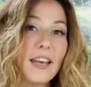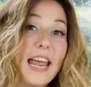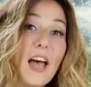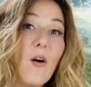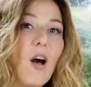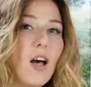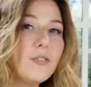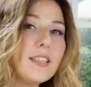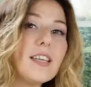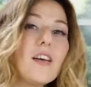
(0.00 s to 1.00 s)
Now
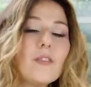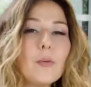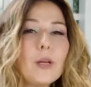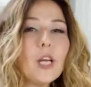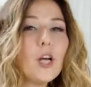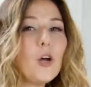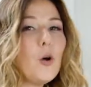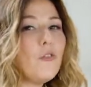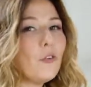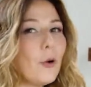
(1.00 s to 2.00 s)
off to the oven we
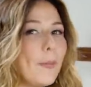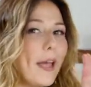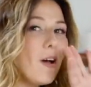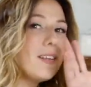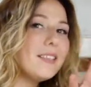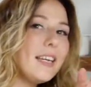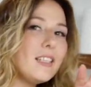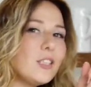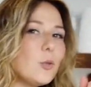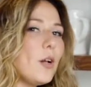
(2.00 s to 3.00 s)
go for about
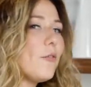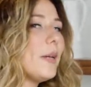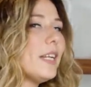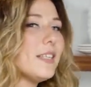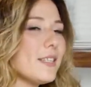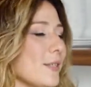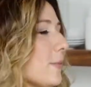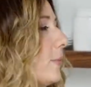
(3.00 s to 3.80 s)
10 to 12 minutes.